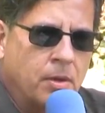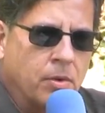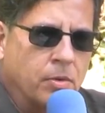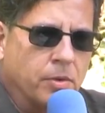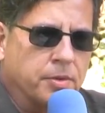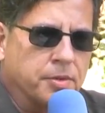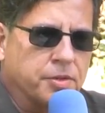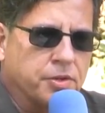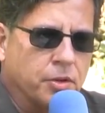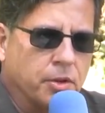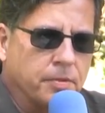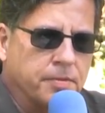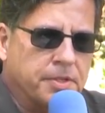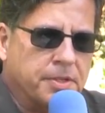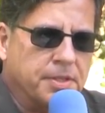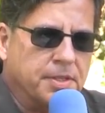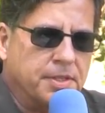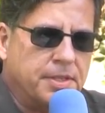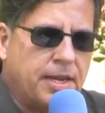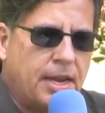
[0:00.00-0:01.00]
or the
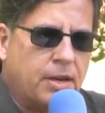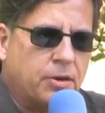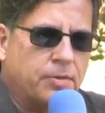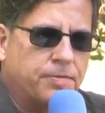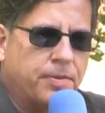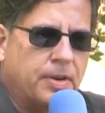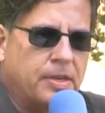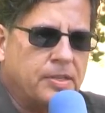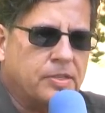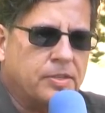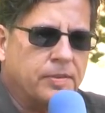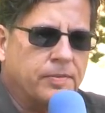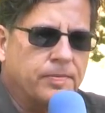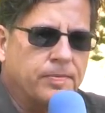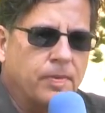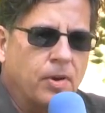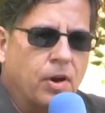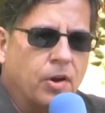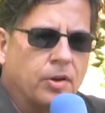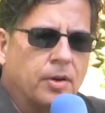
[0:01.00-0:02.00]
service and sacrifice of
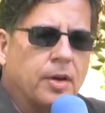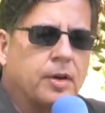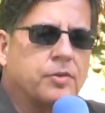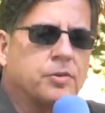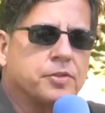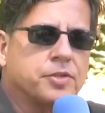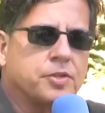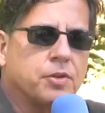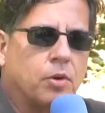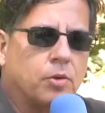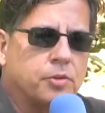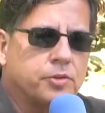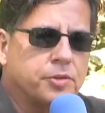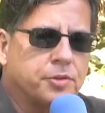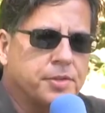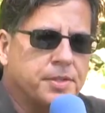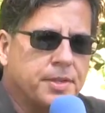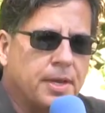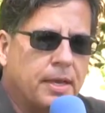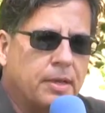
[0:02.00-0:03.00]
our other
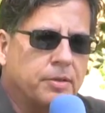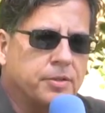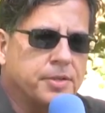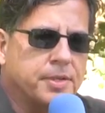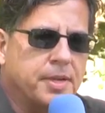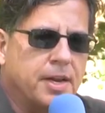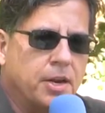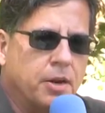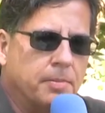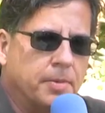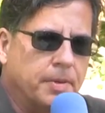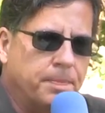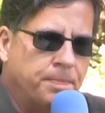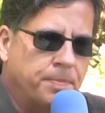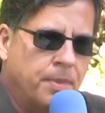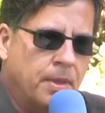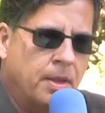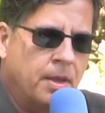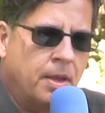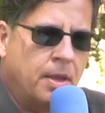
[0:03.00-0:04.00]
soldiers, sailors, and airmen,
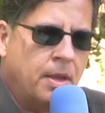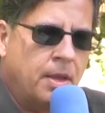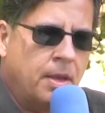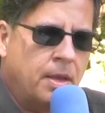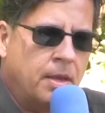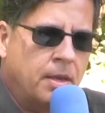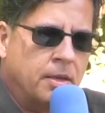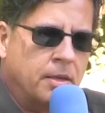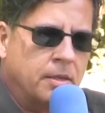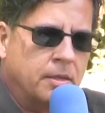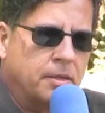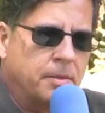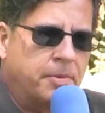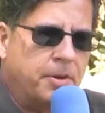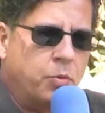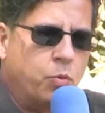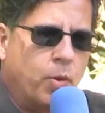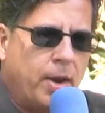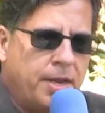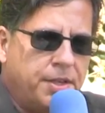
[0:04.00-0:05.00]
to
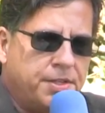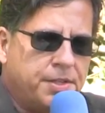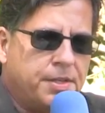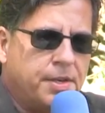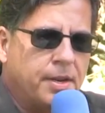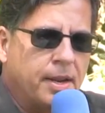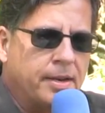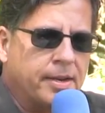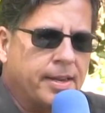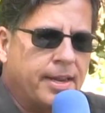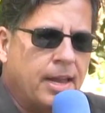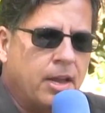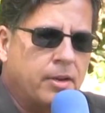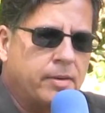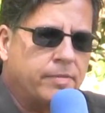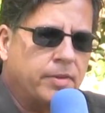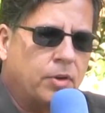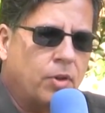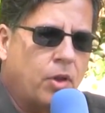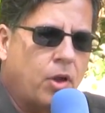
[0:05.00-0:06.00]
be wasted on account
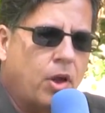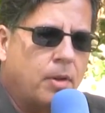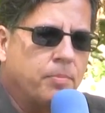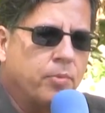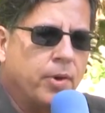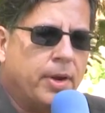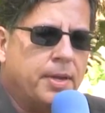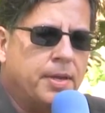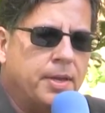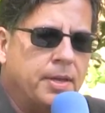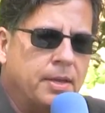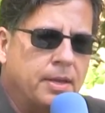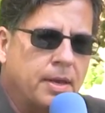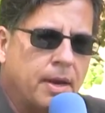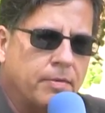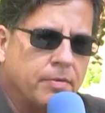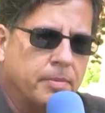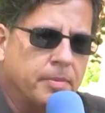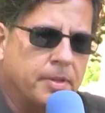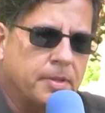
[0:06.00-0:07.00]
of a law-breaking
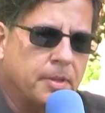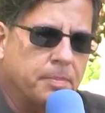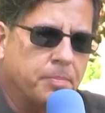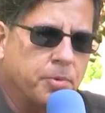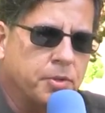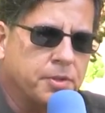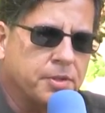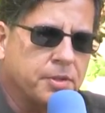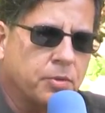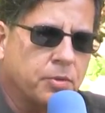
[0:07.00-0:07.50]
government that puts